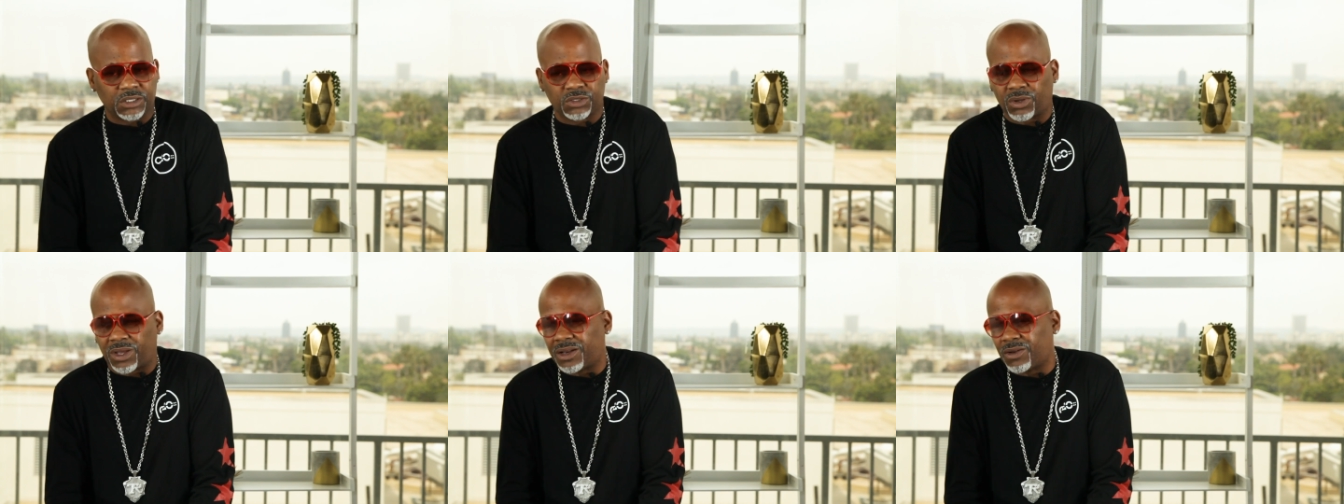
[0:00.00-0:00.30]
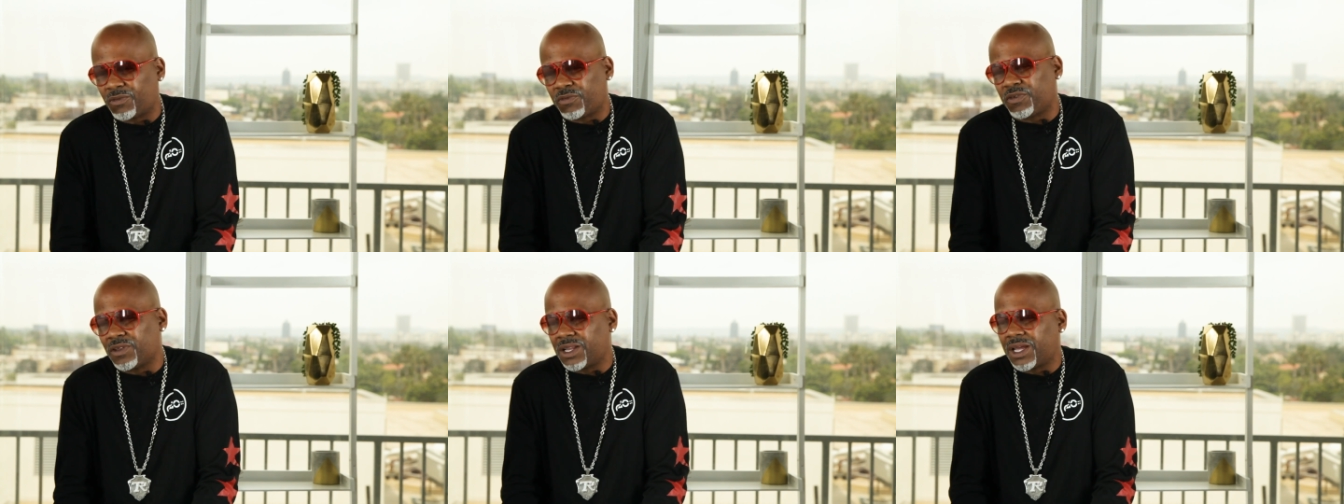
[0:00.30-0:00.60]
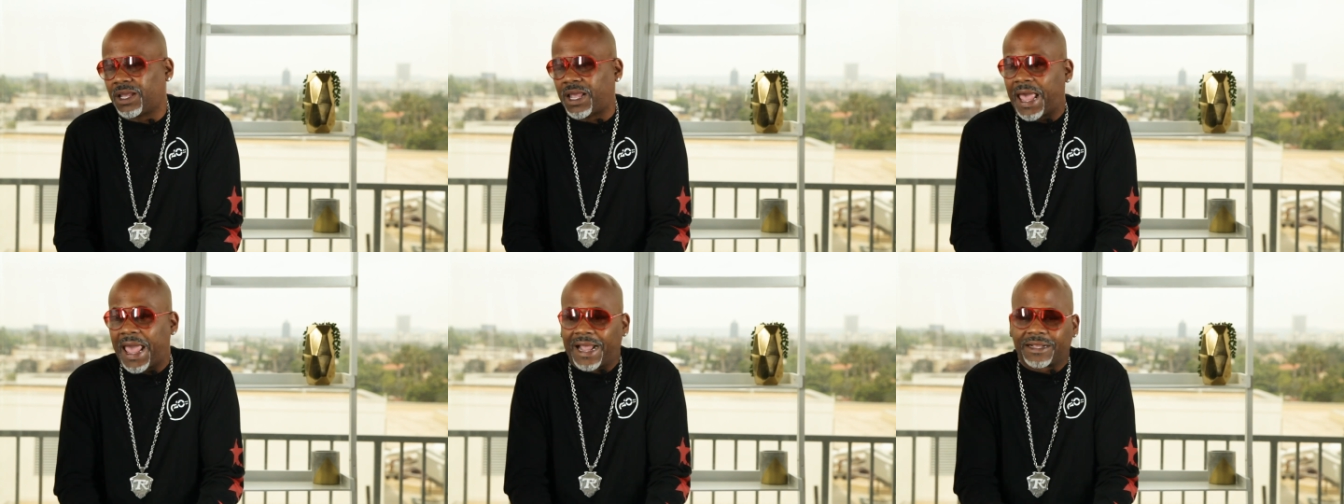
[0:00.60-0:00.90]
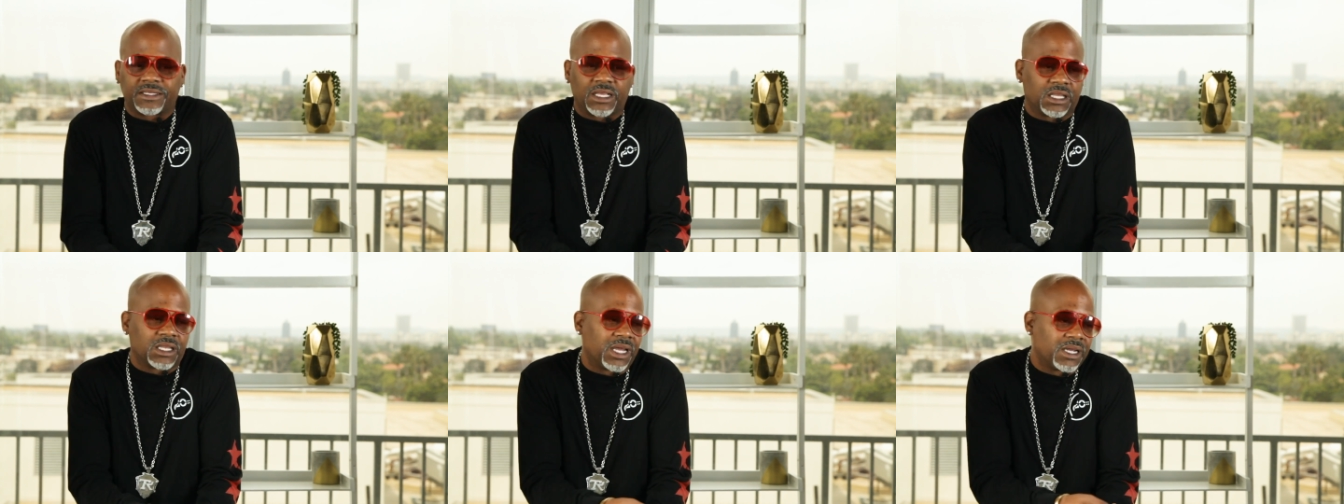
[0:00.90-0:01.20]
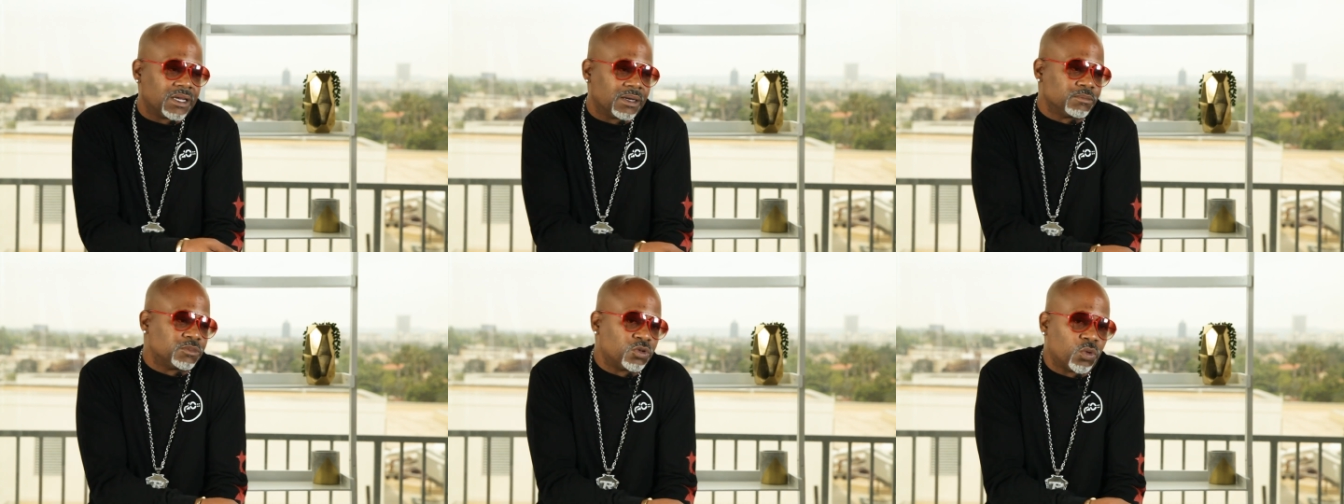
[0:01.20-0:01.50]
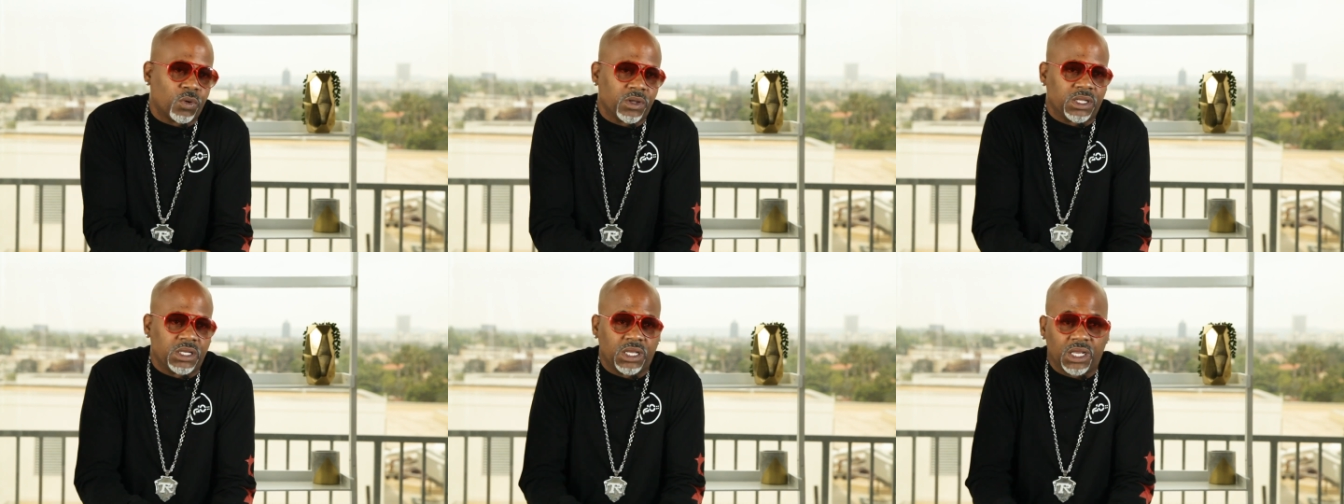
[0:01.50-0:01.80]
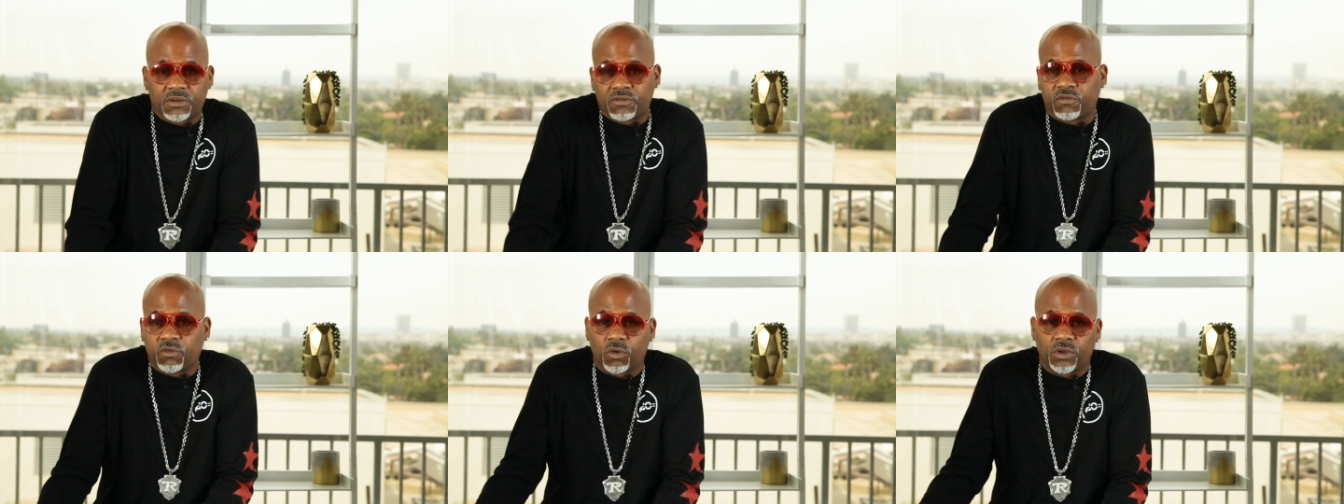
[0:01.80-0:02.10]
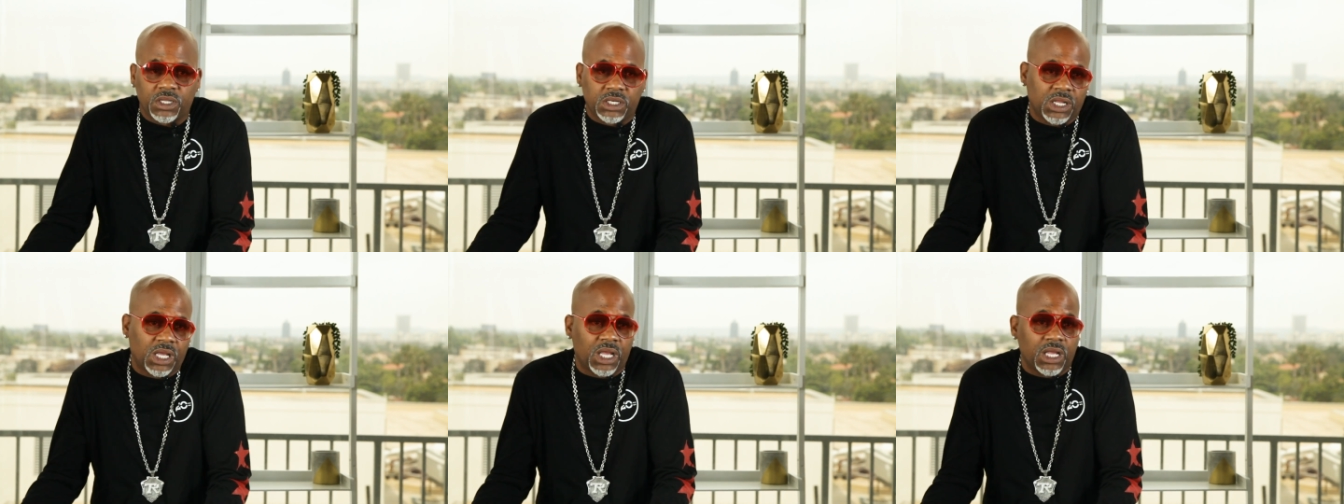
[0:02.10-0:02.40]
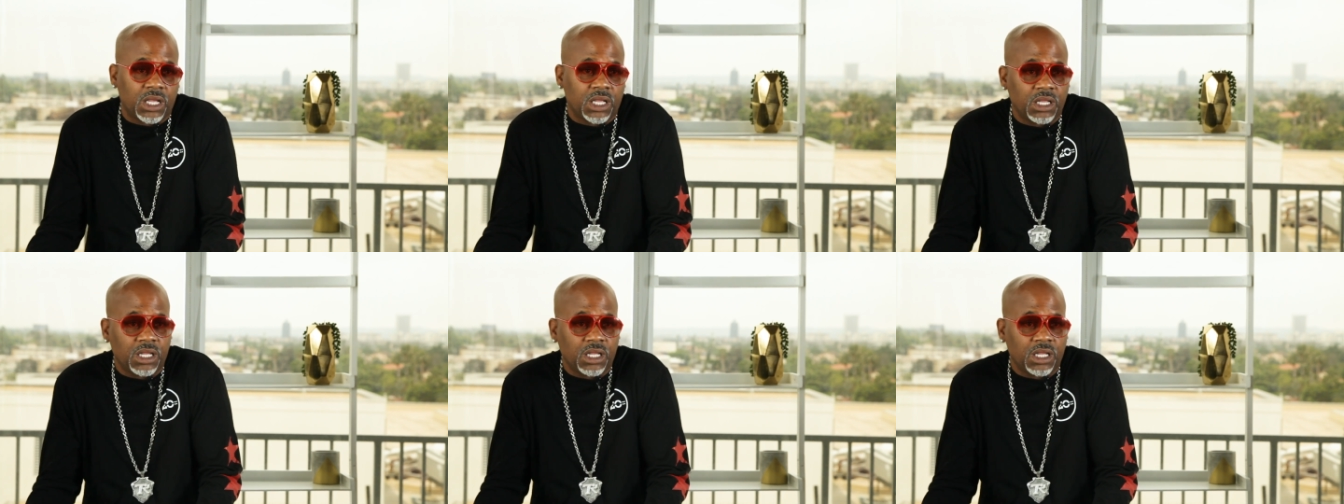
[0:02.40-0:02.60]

So I don't feel like acting like I'm 20 at 49.